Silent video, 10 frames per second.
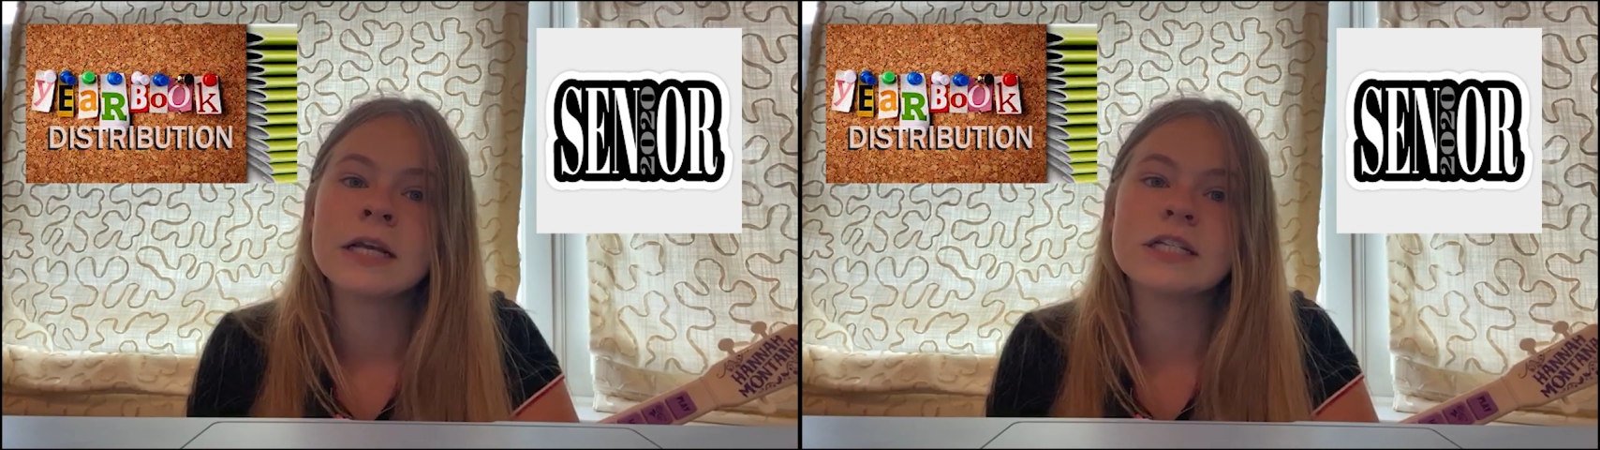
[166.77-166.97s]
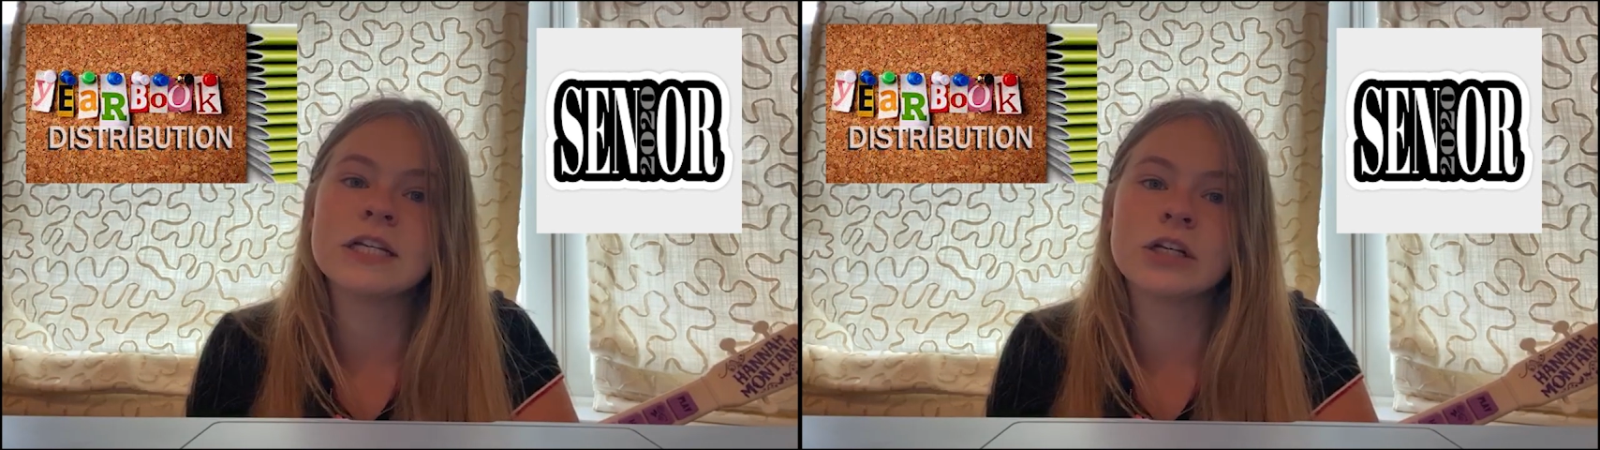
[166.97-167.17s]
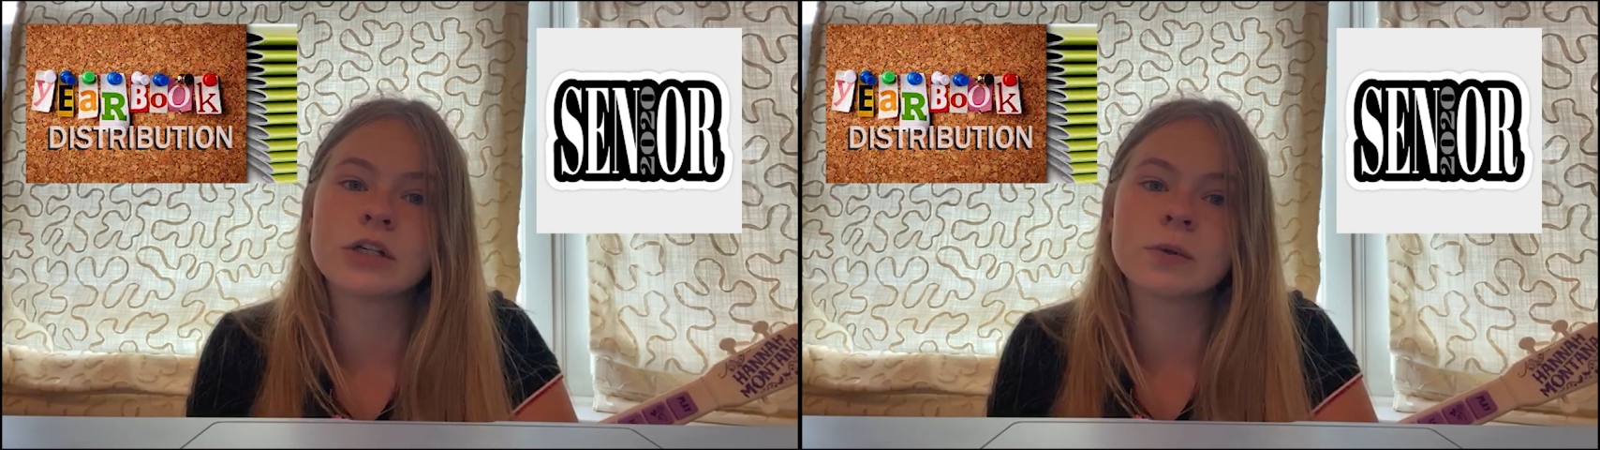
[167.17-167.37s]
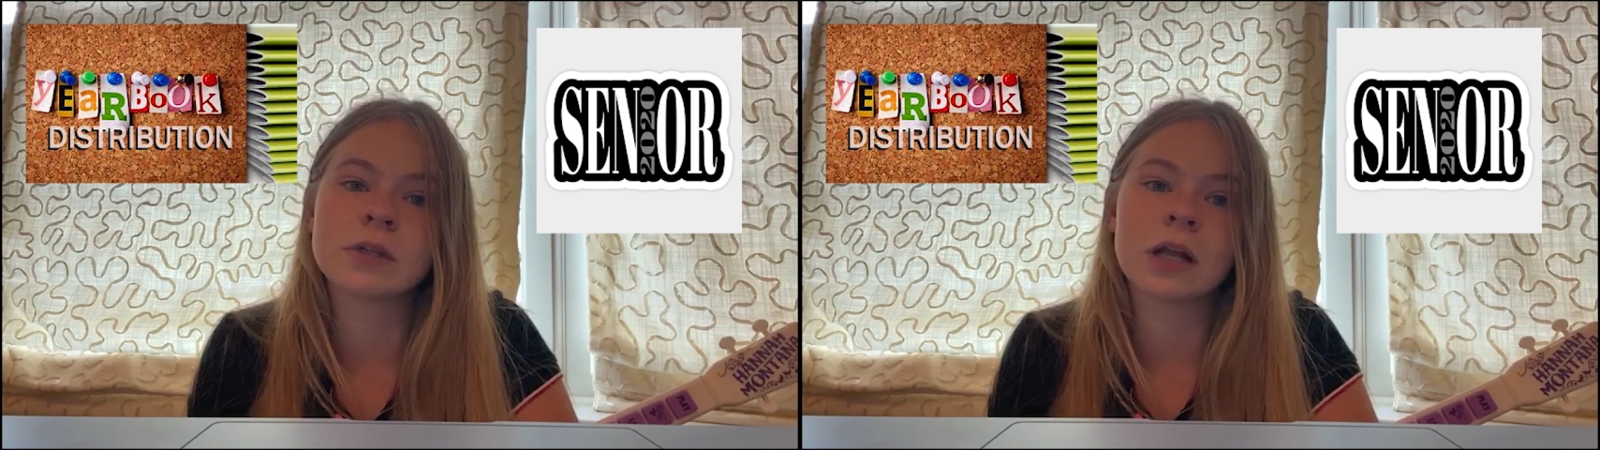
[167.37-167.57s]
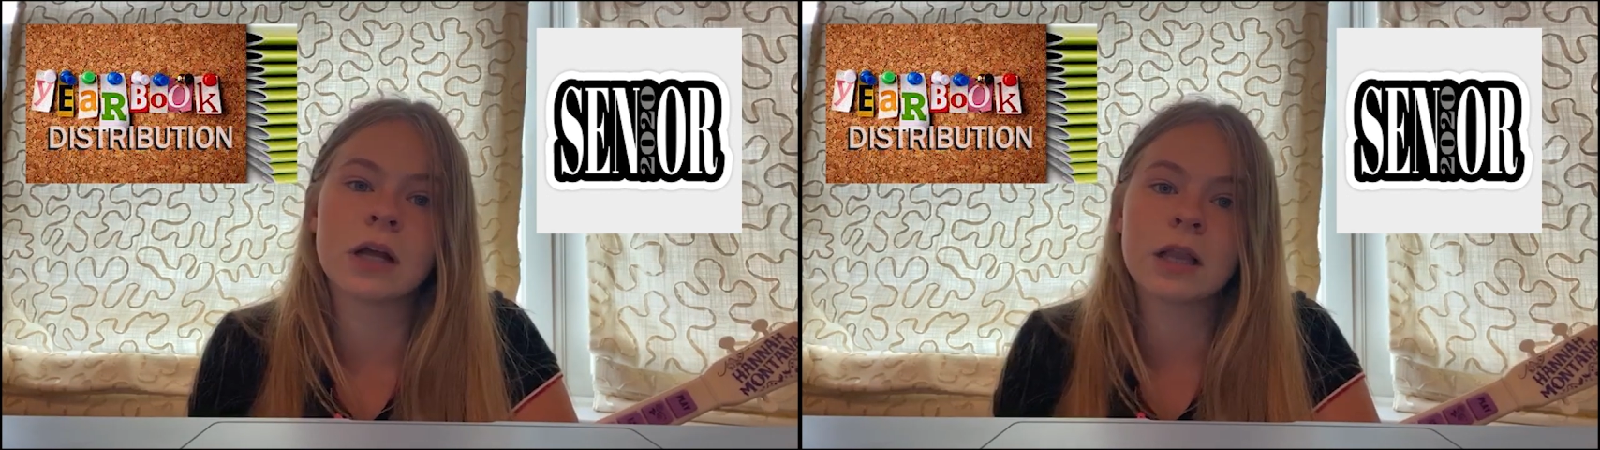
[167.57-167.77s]
Seniors with
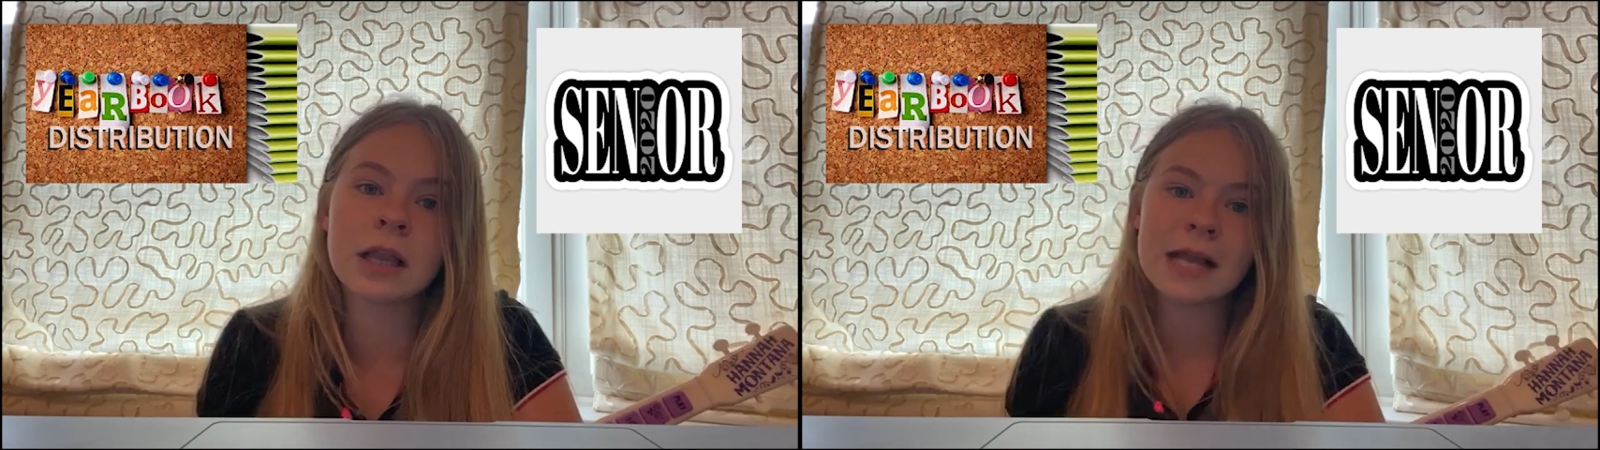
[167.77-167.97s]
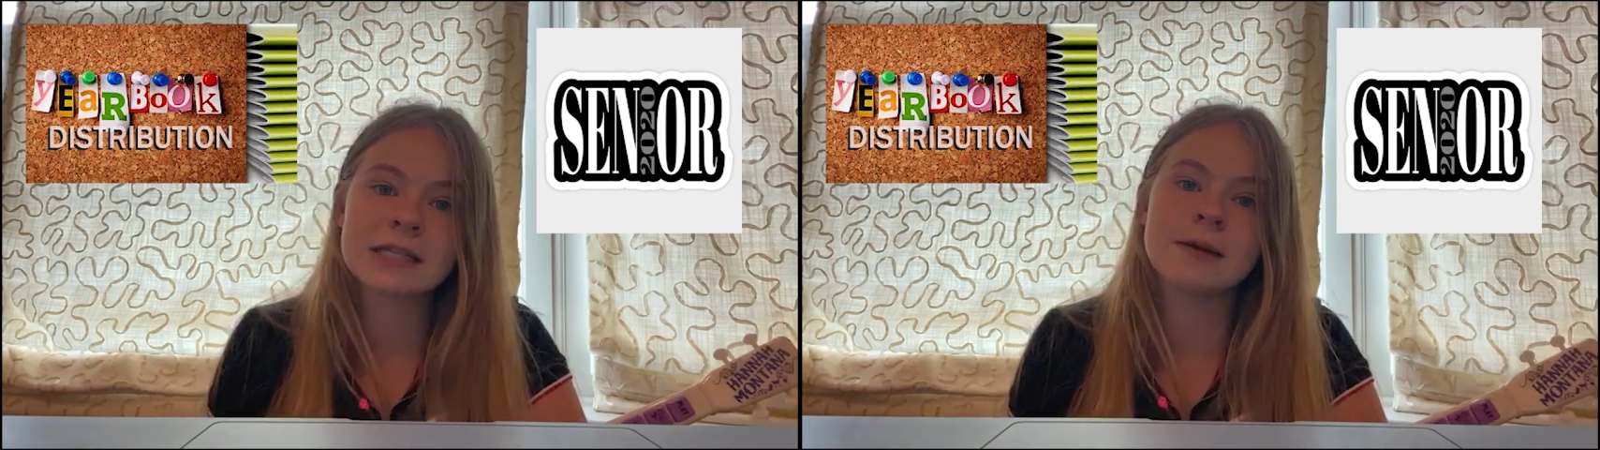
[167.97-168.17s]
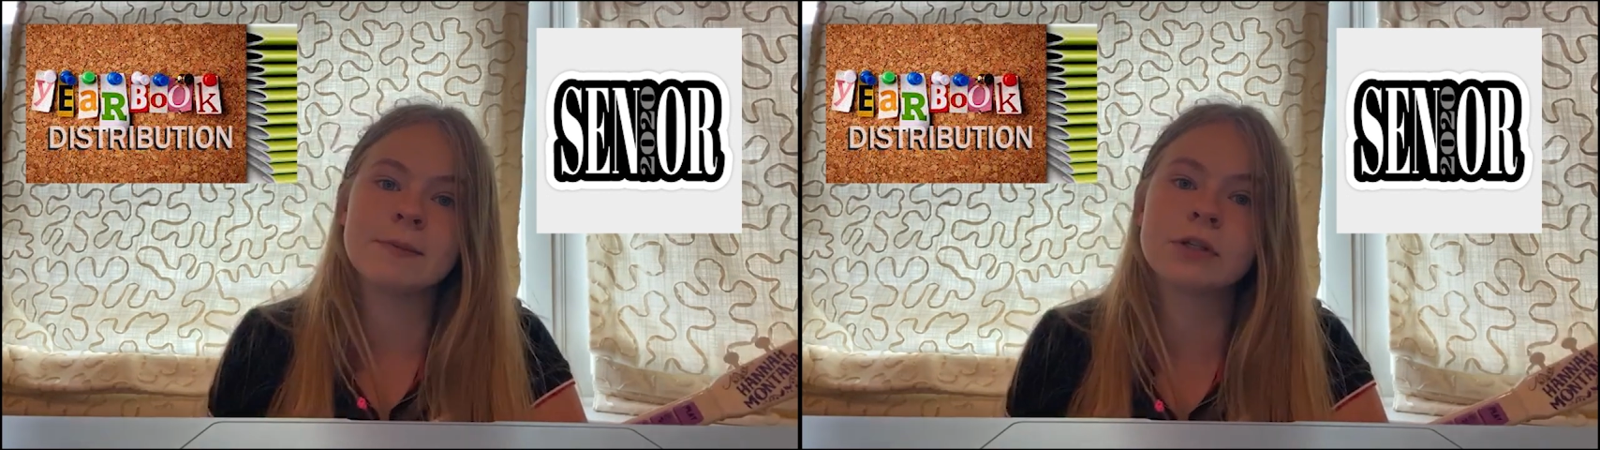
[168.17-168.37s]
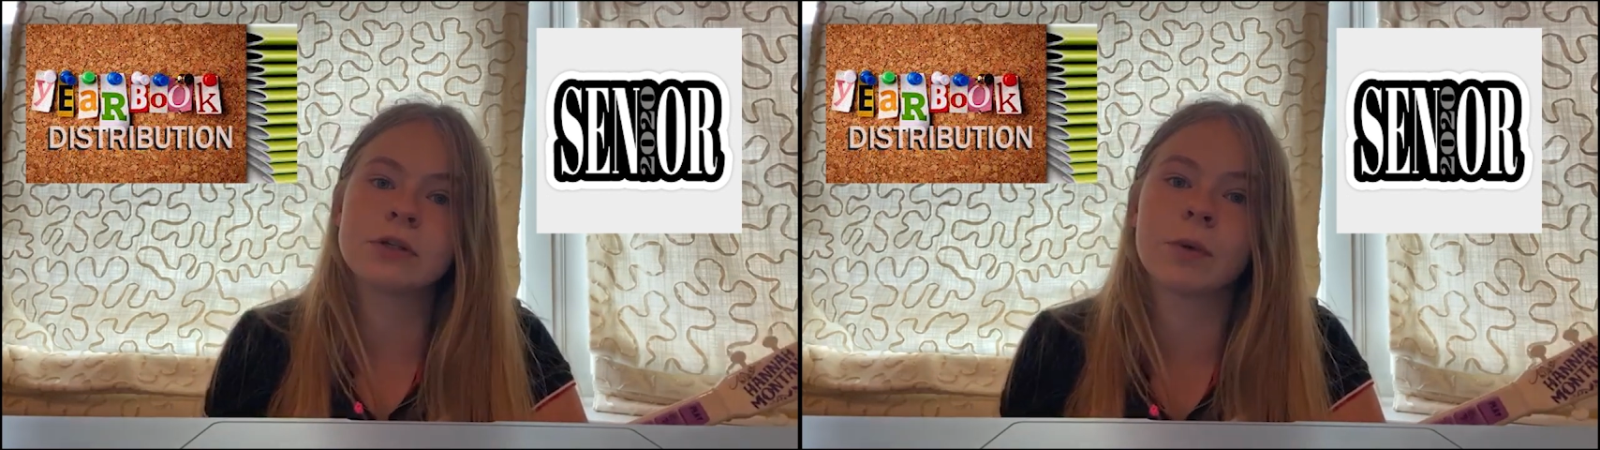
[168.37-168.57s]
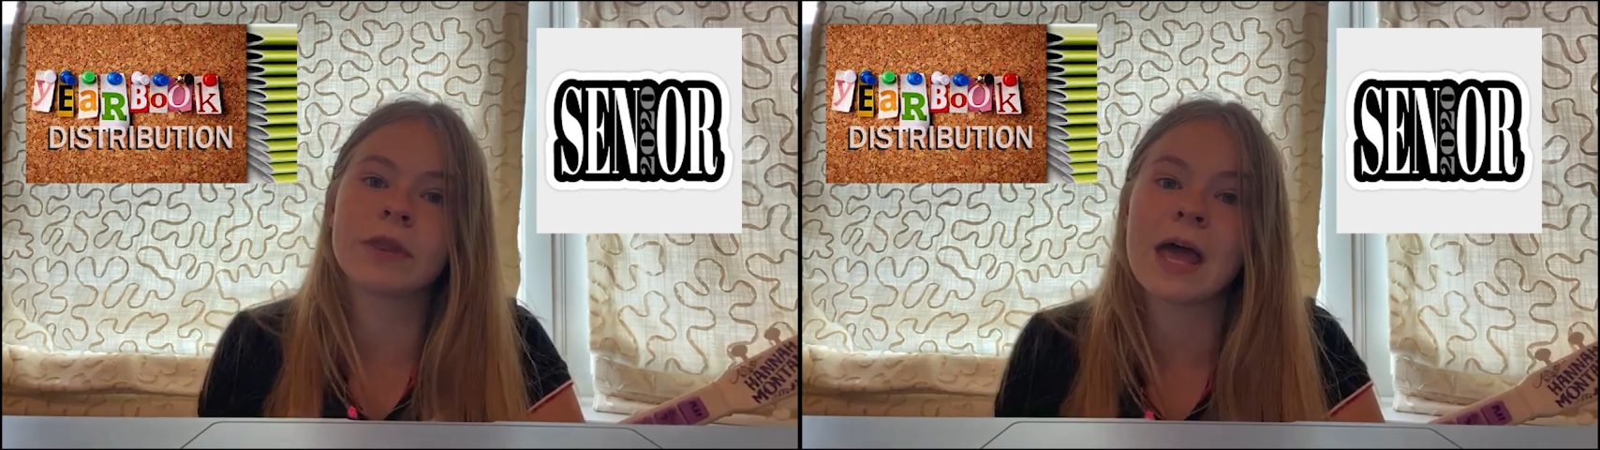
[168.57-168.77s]
the last
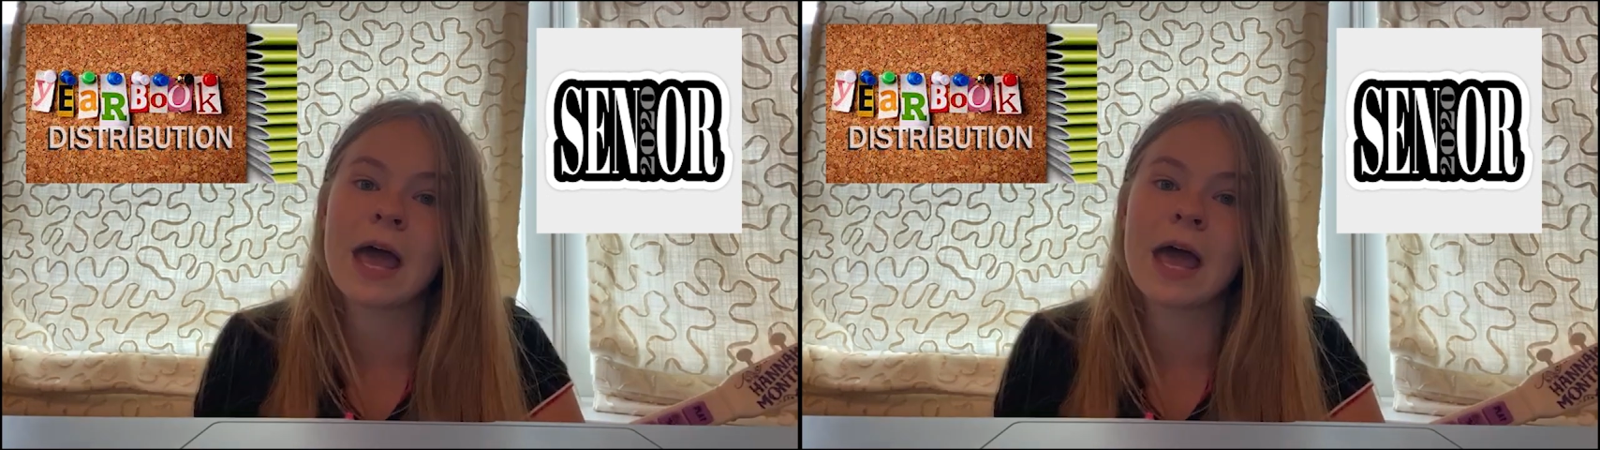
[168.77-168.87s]
names with